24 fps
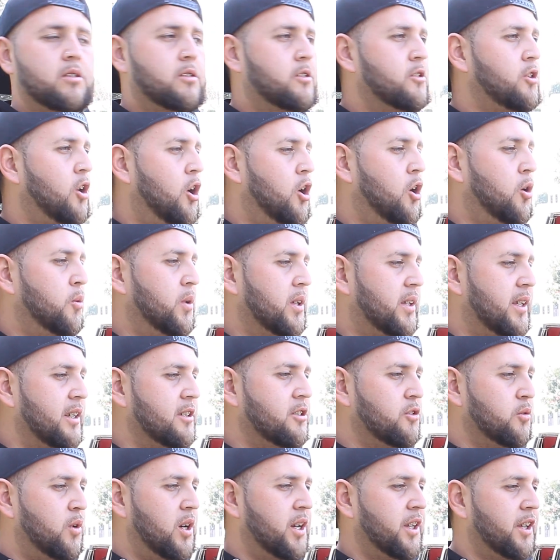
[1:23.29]
So with this
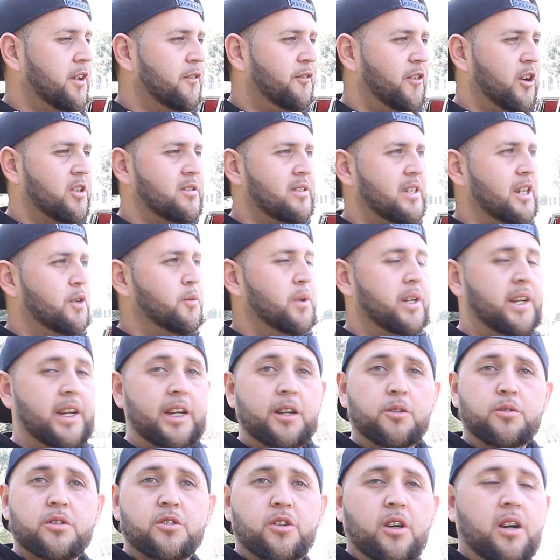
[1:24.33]
one, the first thing we did
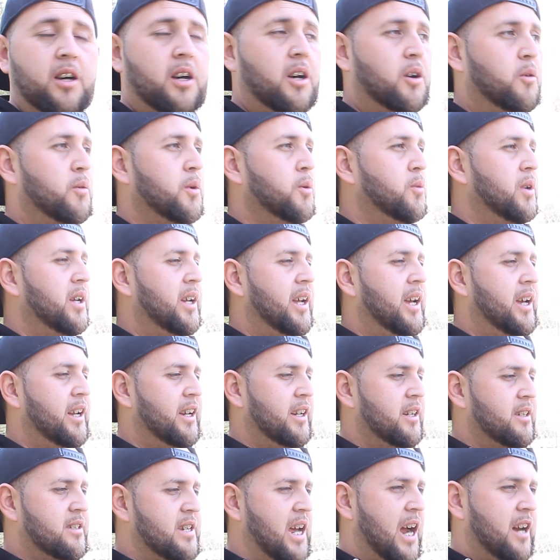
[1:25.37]
was we went ahead and
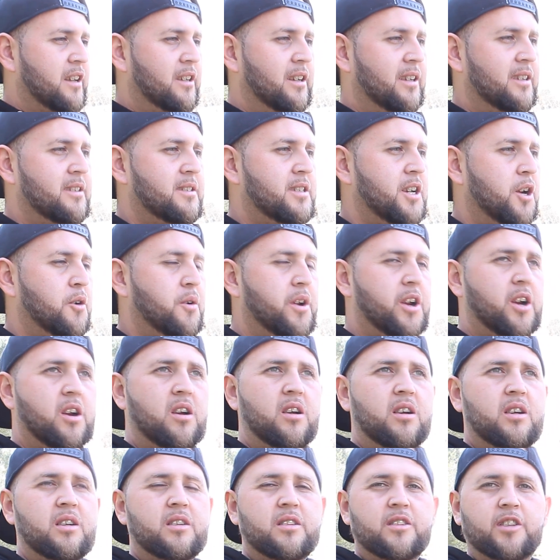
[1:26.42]
attacked the interior.
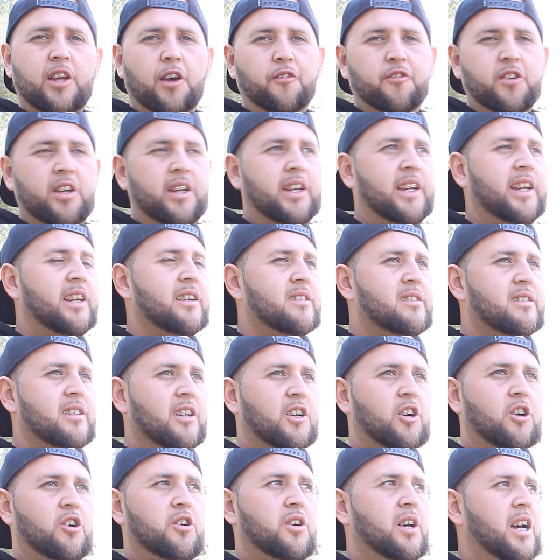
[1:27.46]
We definitely need us to
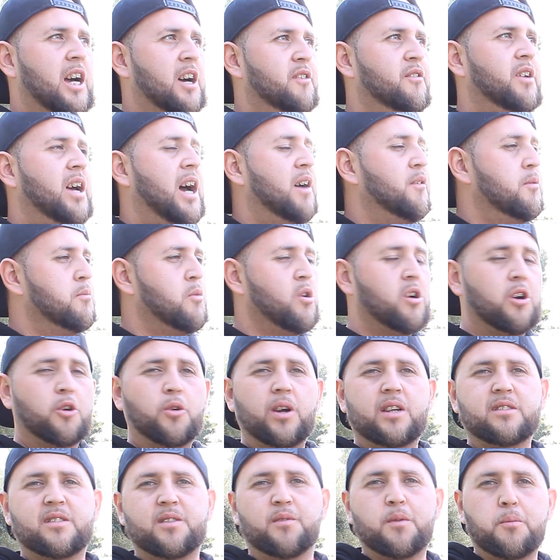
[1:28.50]
go have a more
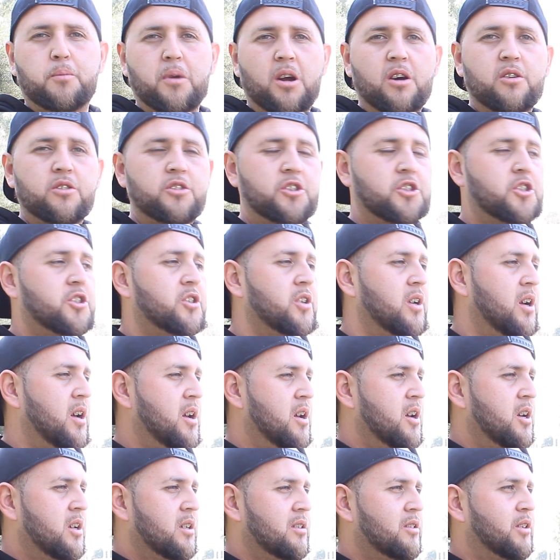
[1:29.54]
aggressive approach.
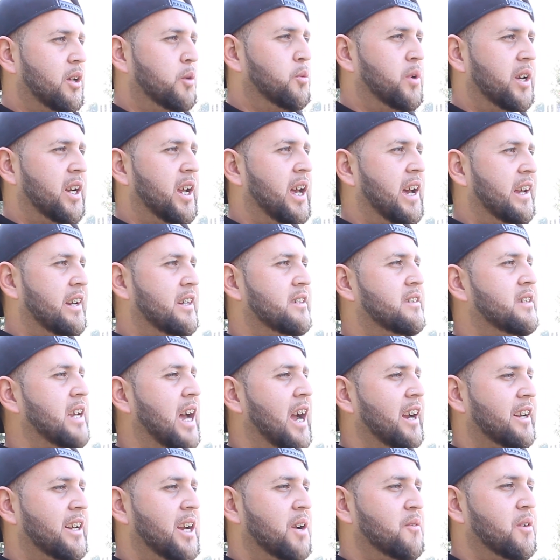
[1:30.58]
So we went ahead and
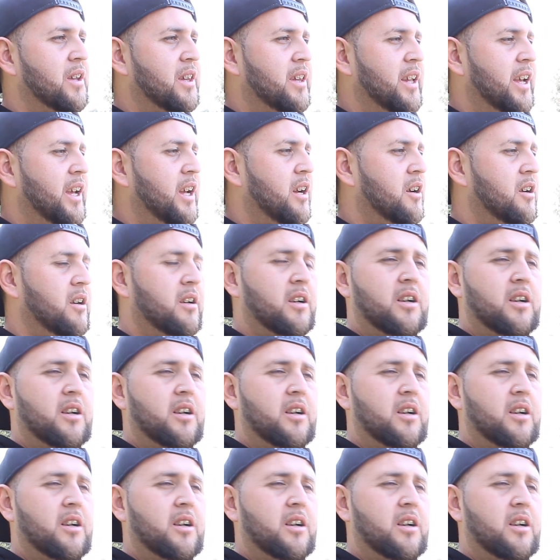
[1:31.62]
attacked everything.